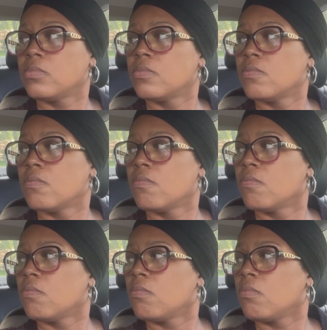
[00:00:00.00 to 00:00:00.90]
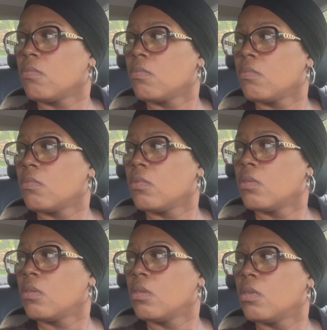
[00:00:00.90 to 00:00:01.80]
(no one is talking)